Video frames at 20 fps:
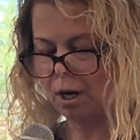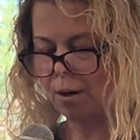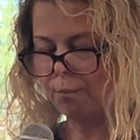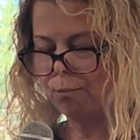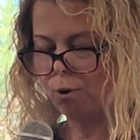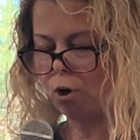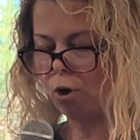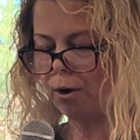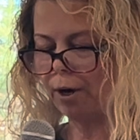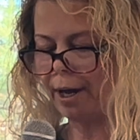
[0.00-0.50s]

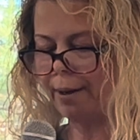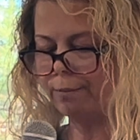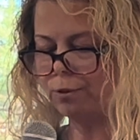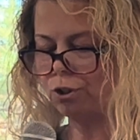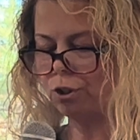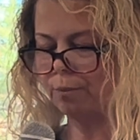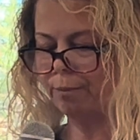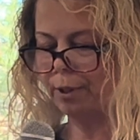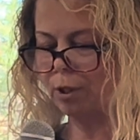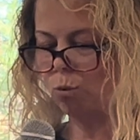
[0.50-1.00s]
Programs
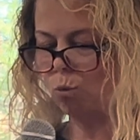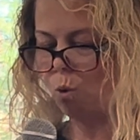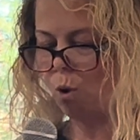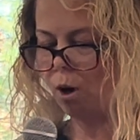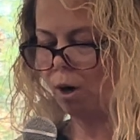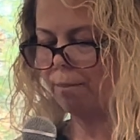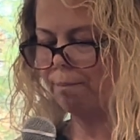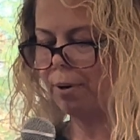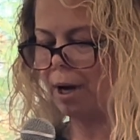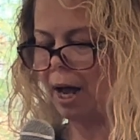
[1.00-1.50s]
should be
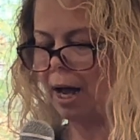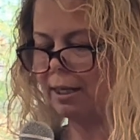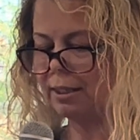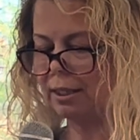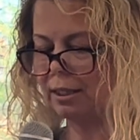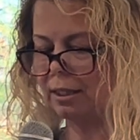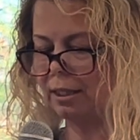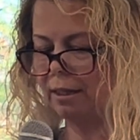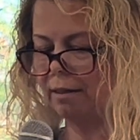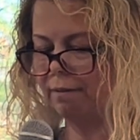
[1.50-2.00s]
warm,
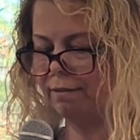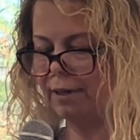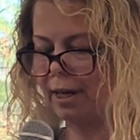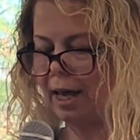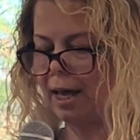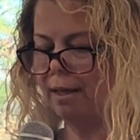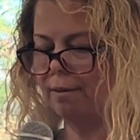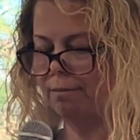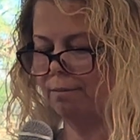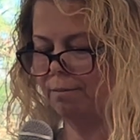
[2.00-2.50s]
positive,
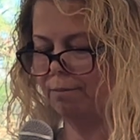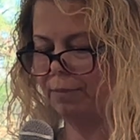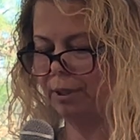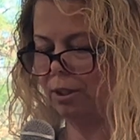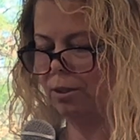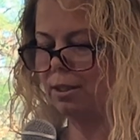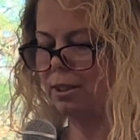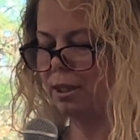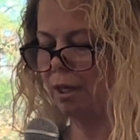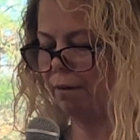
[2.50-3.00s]
and
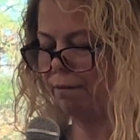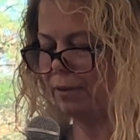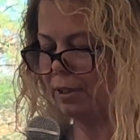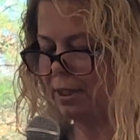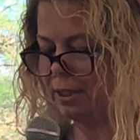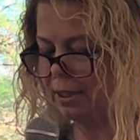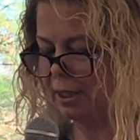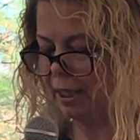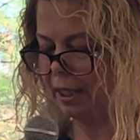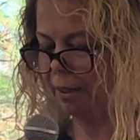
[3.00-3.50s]
build
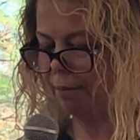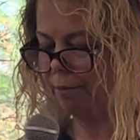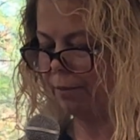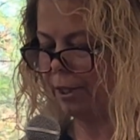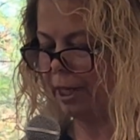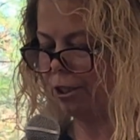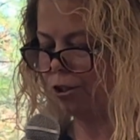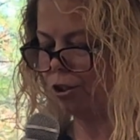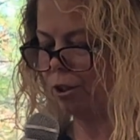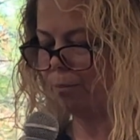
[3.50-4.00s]
self-esteem.
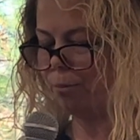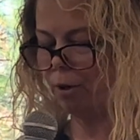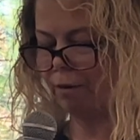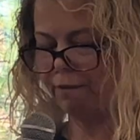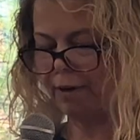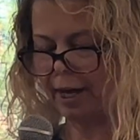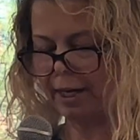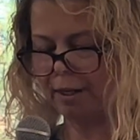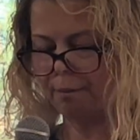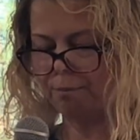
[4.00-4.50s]
They should
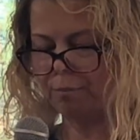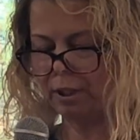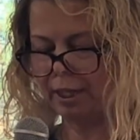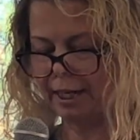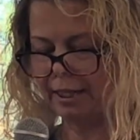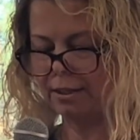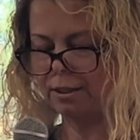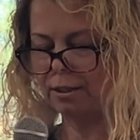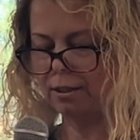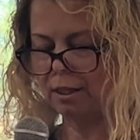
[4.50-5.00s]
provide a
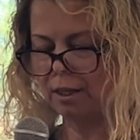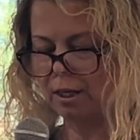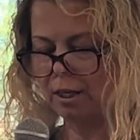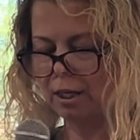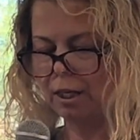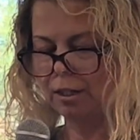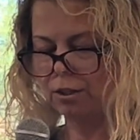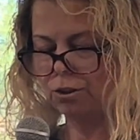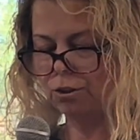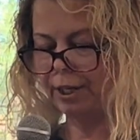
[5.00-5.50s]
place
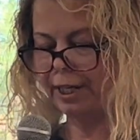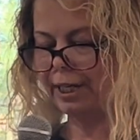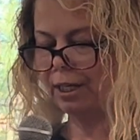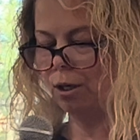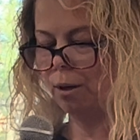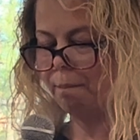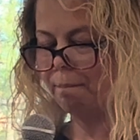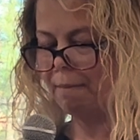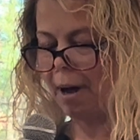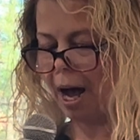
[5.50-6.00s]
to heal
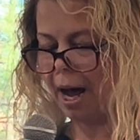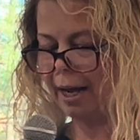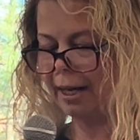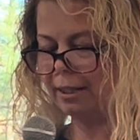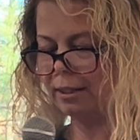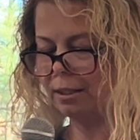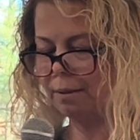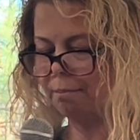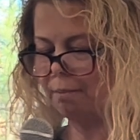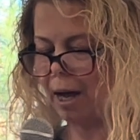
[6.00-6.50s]

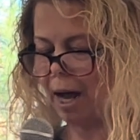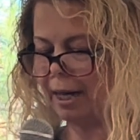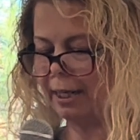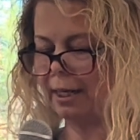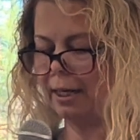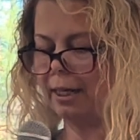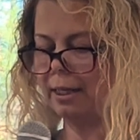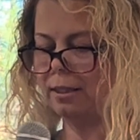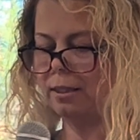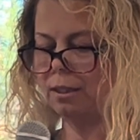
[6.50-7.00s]
mind,
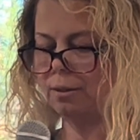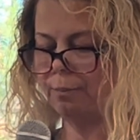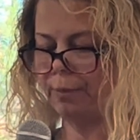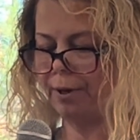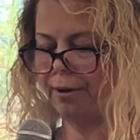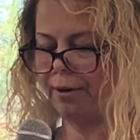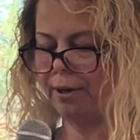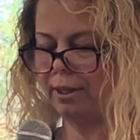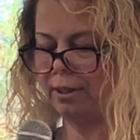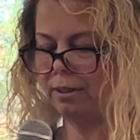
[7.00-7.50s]
body, and
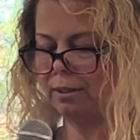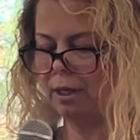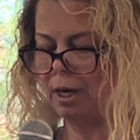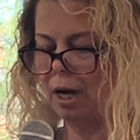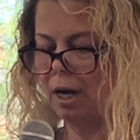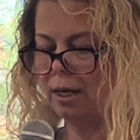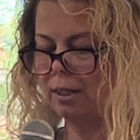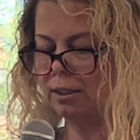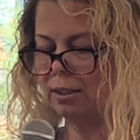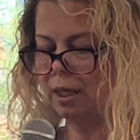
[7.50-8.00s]
spirit.
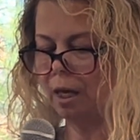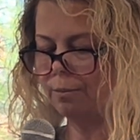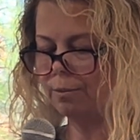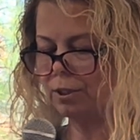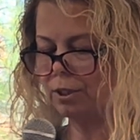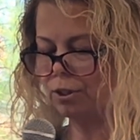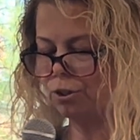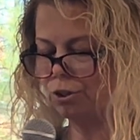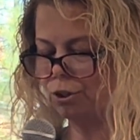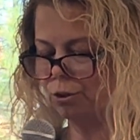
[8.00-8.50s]

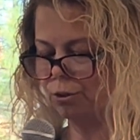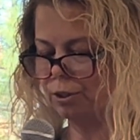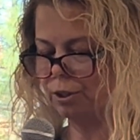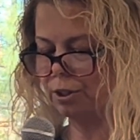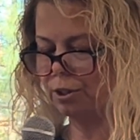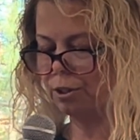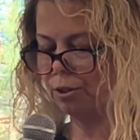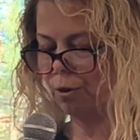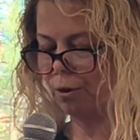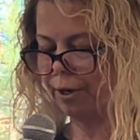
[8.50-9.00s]
Substance use
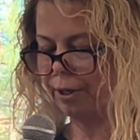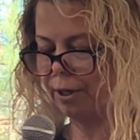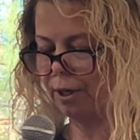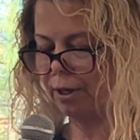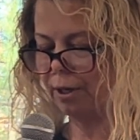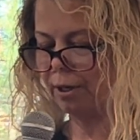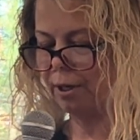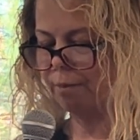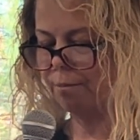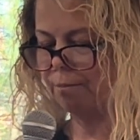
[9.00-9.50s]

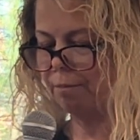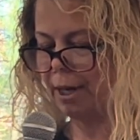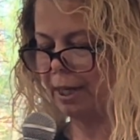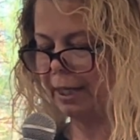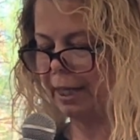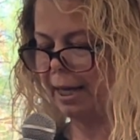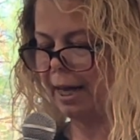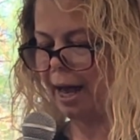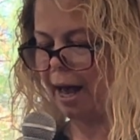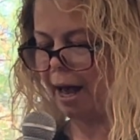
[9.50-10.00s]
disorder,
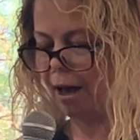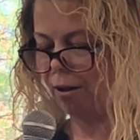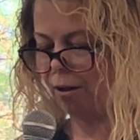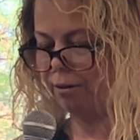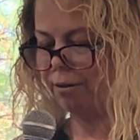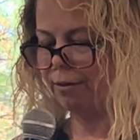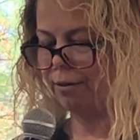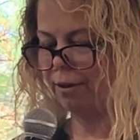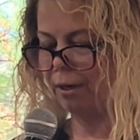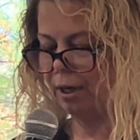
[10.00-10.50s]
mental
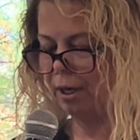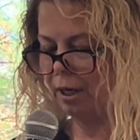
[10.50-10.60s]
health